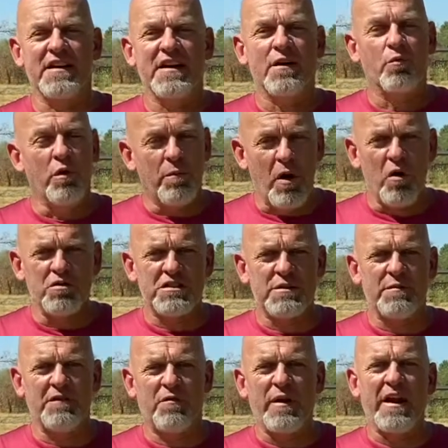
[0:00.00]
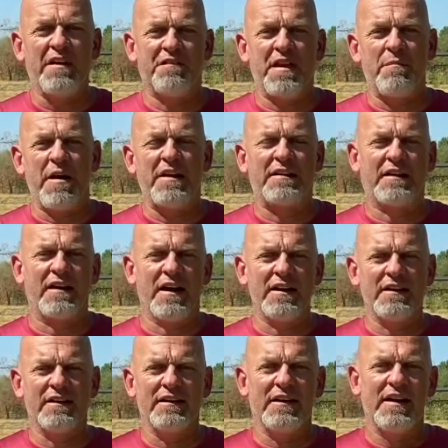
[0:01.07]
We'll post them if they make the cut,
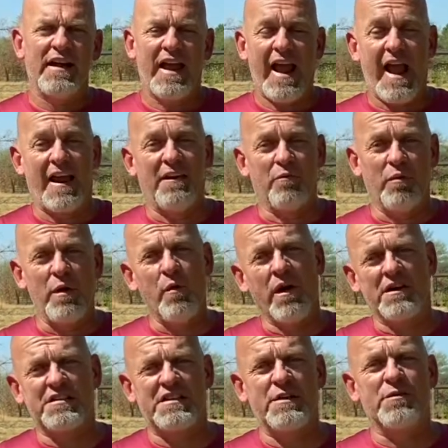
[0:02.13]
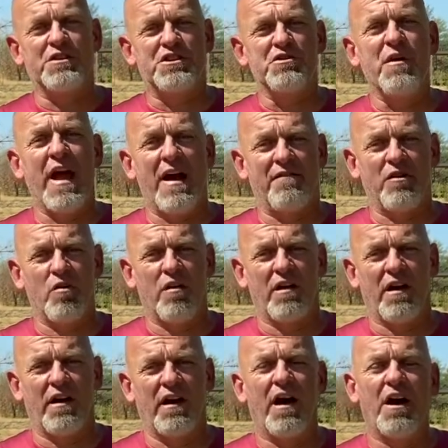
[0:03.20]
and we want to see what you have going
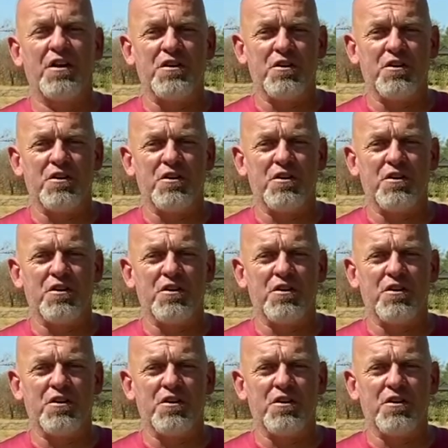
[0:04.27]
on your